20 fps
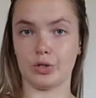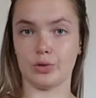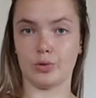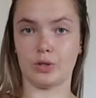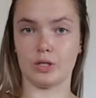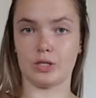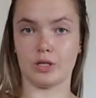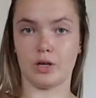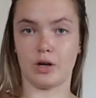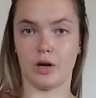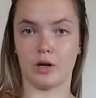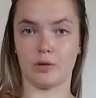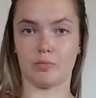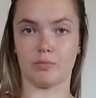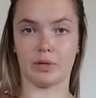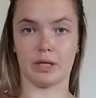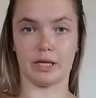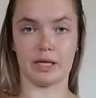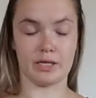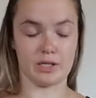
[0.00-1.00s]

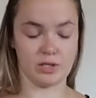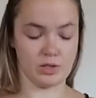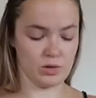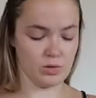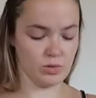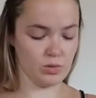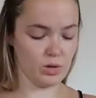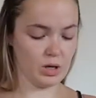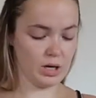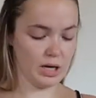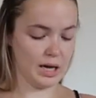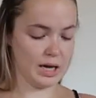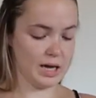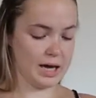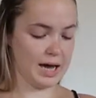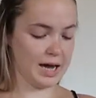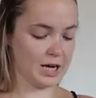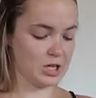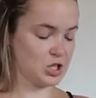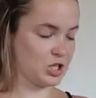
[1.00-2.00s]
unitard play suit
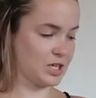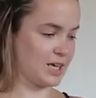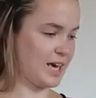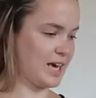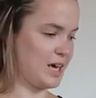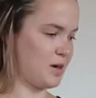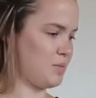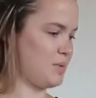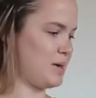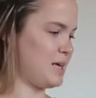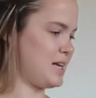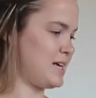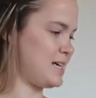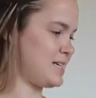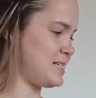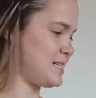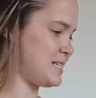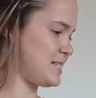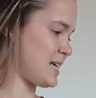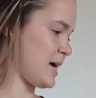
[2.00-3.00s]
actually actually came in
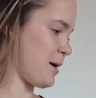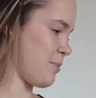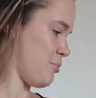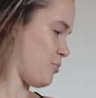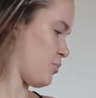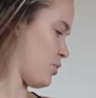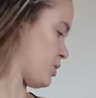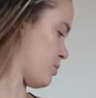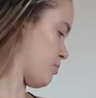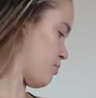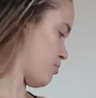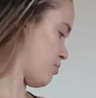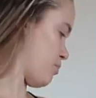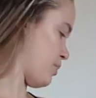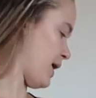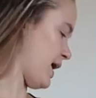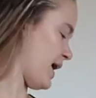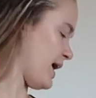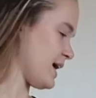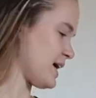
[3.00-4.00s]
a separate
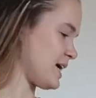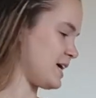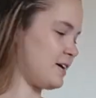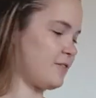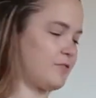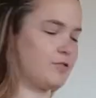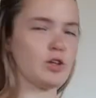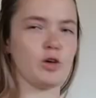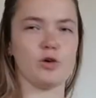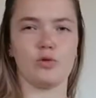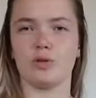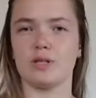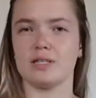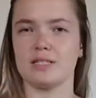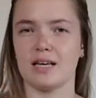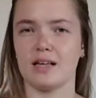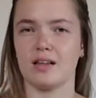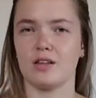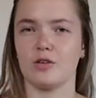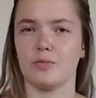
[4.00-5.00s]
bag, even though they
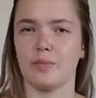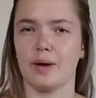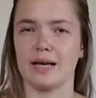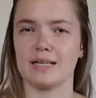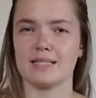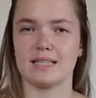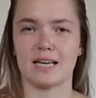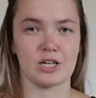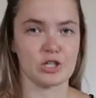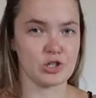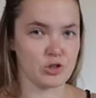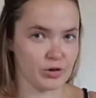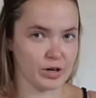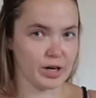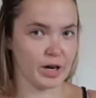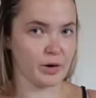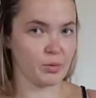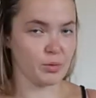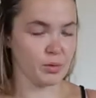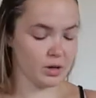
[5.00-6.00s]
sell them as like a
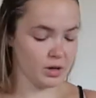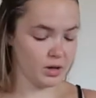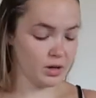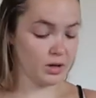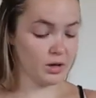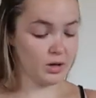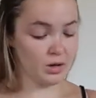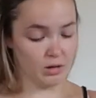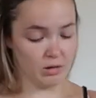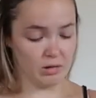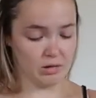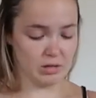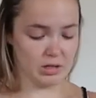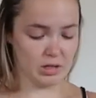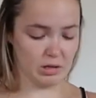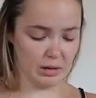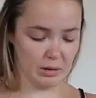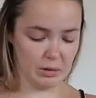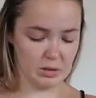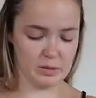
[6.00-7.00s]
trio.
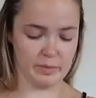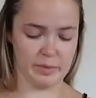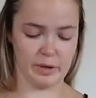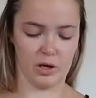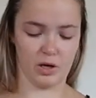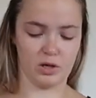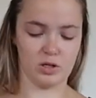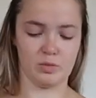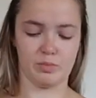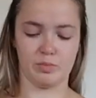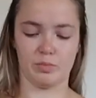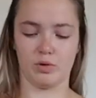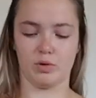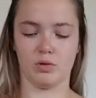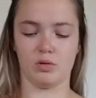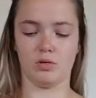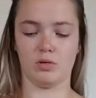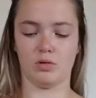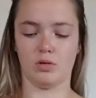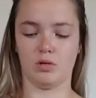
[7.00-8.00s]
So that was a bit odd,
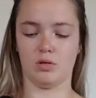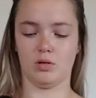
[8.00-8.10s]
but